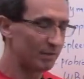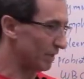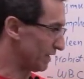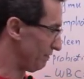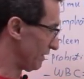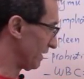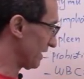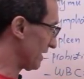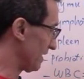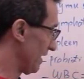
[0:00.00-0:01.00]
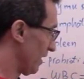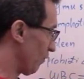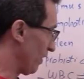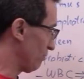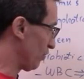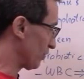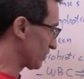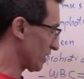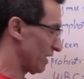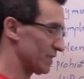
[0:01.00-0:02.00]
but definitely when
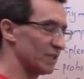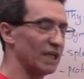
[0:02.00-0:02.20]
monocytes,